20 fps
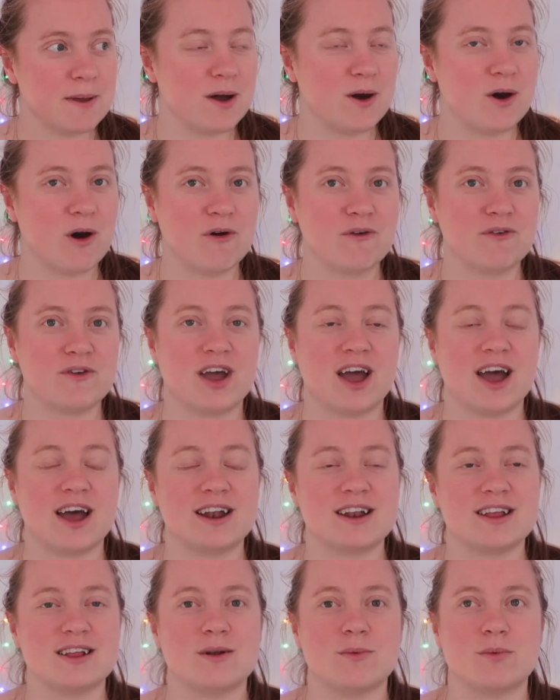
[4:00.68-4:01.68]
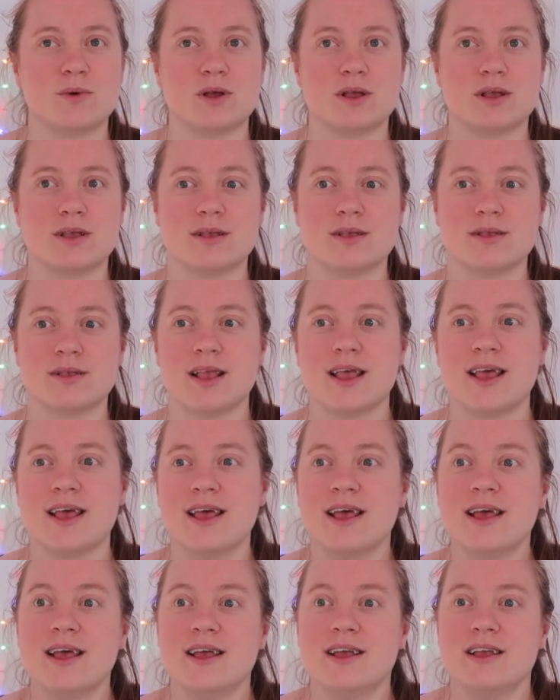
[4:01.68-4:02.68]
at Hopfgarten was
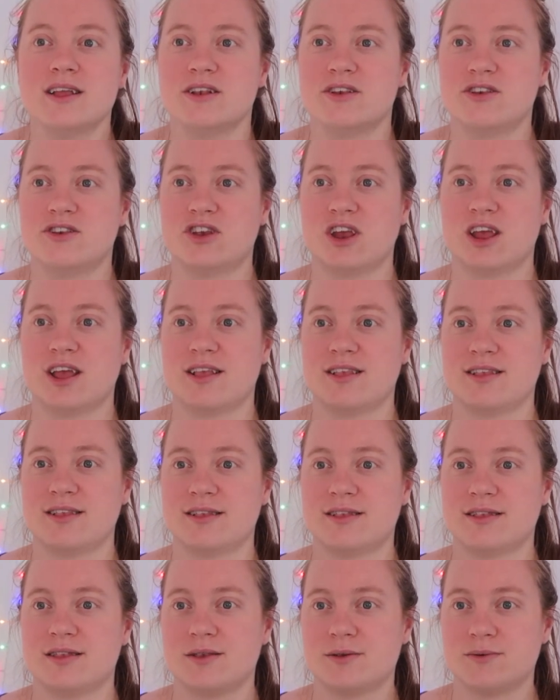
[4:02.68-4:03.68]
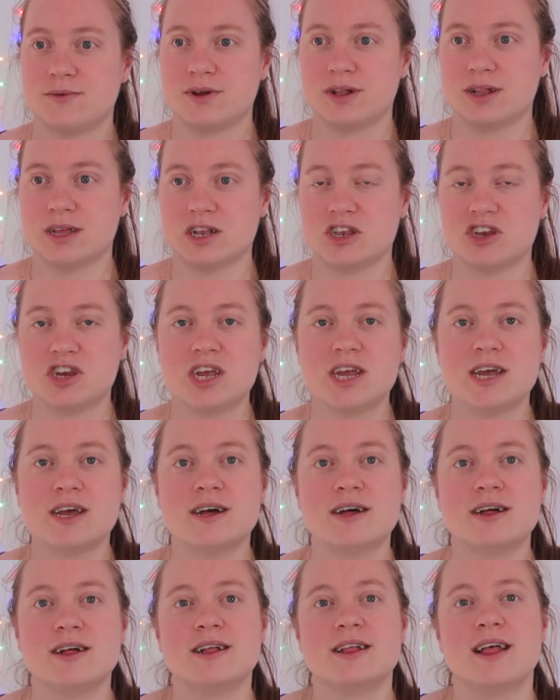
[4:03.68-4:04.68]
just really
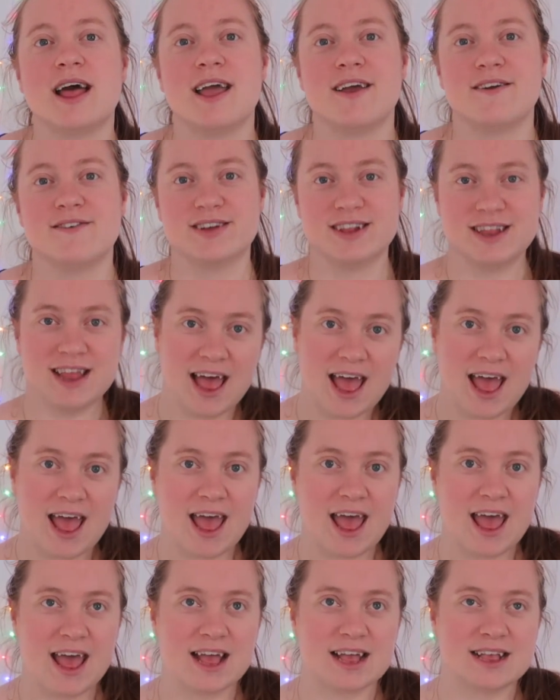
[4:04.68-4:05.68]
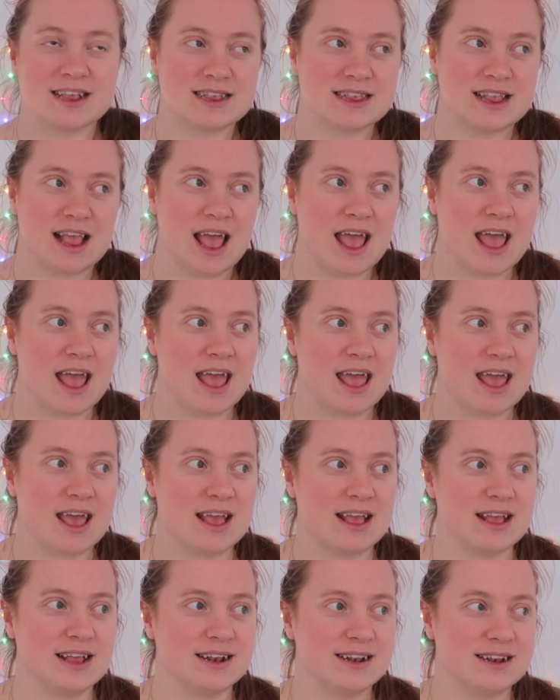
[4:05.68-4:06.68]
chill and relaxed
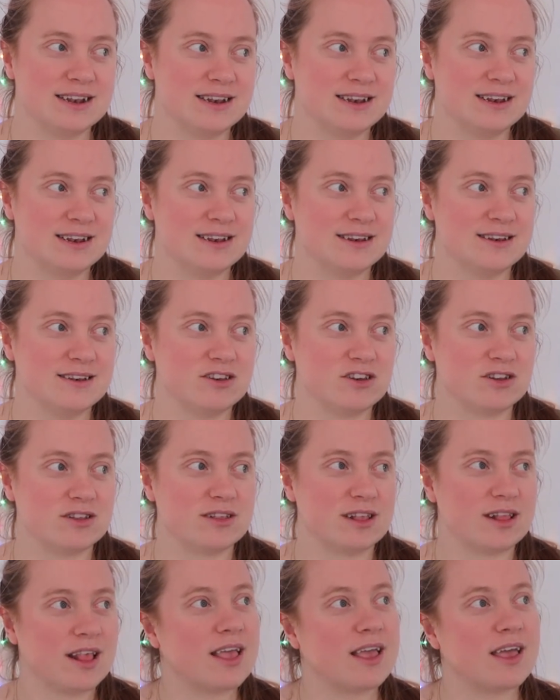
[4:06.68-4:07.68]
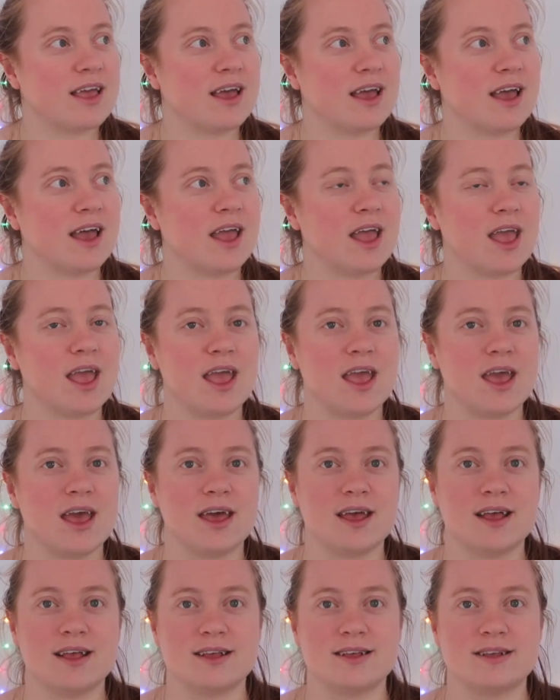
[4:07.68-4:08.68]
and just like a
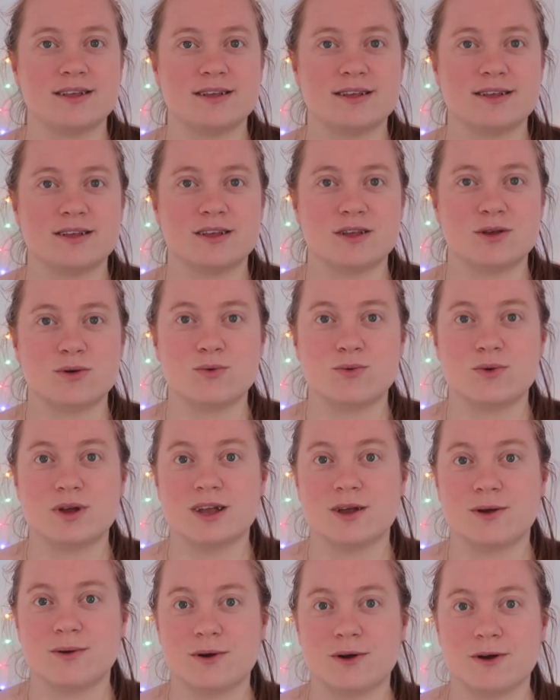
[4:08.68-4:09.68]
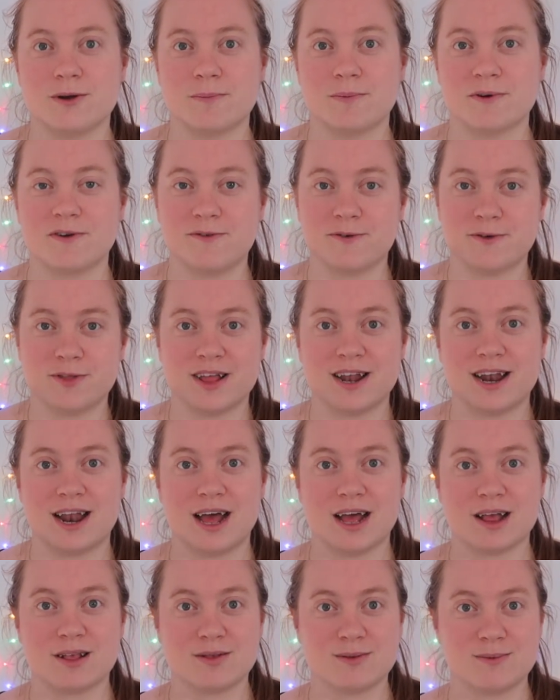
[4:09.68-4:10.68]
uh, regroup for the
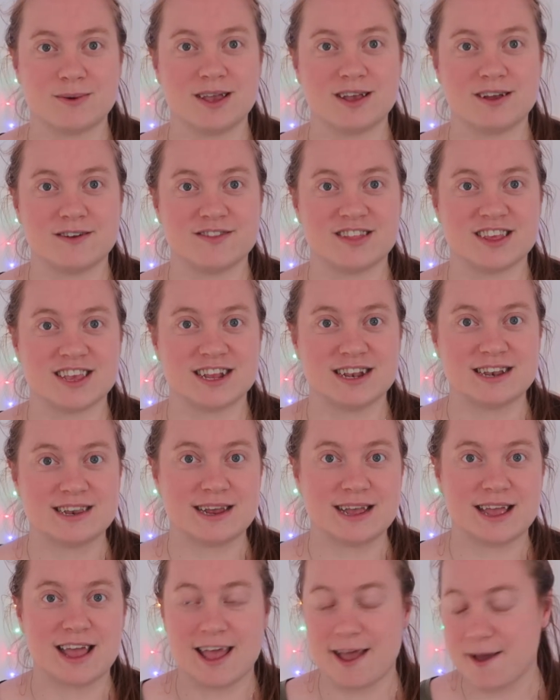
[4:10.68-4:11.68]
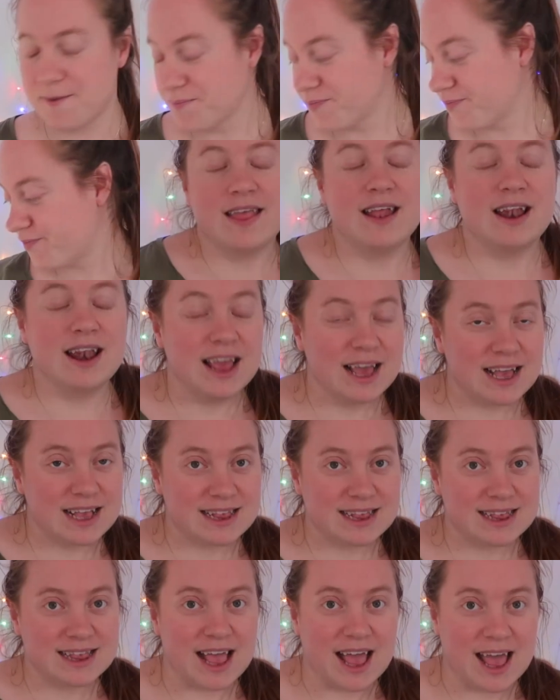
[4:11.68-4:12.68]
last week of the Contiki. The
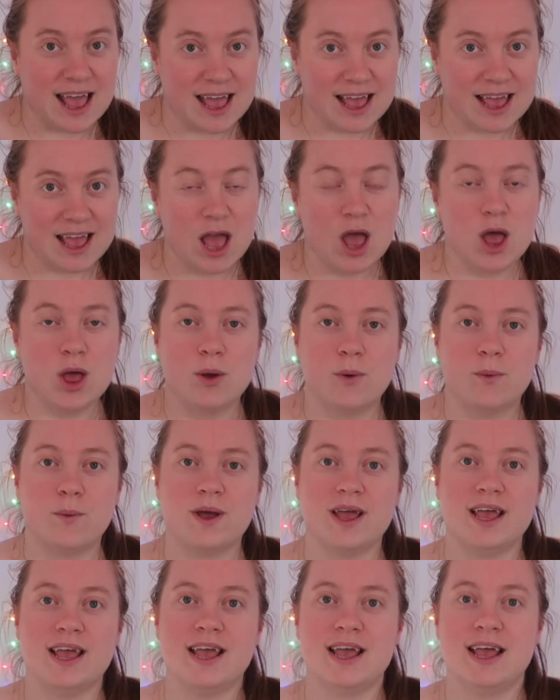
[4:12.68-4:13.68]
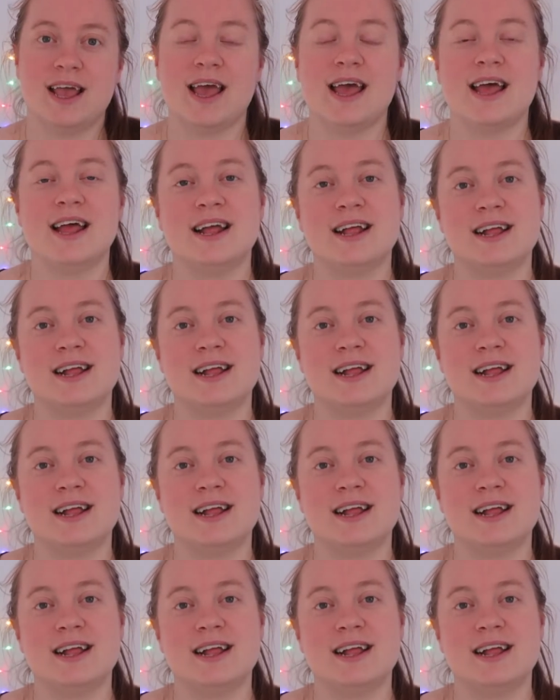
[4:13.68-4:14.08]
next day we